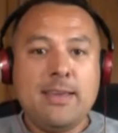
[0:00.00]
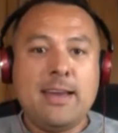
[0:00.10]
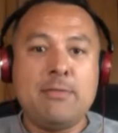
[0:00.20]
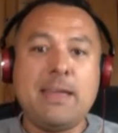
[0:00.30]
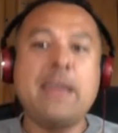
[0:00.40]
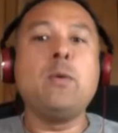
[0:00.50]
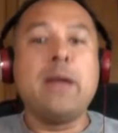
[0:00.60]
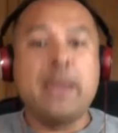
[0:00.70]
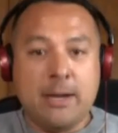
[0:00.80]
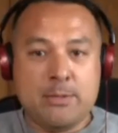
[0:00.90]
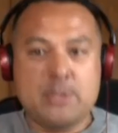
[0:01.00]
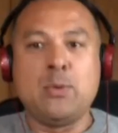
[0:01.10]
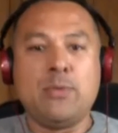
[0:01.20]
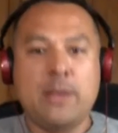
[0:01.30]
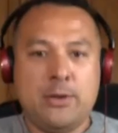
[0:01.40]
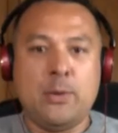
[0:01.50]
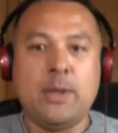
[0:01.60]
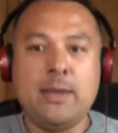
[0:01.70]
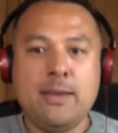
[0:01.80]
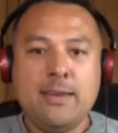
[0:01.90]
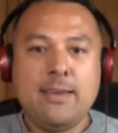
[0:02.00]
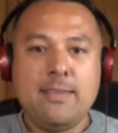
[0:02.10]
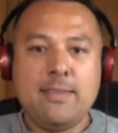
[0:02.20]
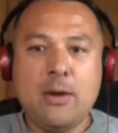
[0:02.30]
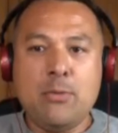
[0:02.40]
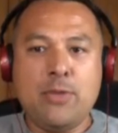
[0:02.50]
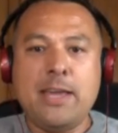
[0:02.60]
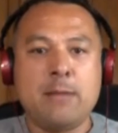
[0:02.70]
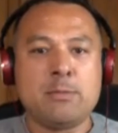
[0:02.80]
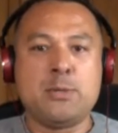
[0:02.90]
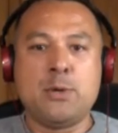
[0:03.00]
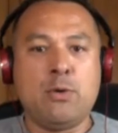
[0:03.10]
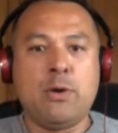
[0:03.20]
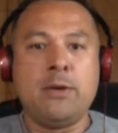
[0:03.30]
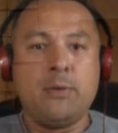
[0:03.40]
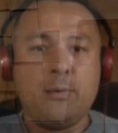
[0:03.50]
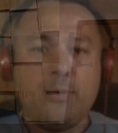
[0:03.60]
And if they wake up to what they're doing, the whole thing comes to a grinding halt.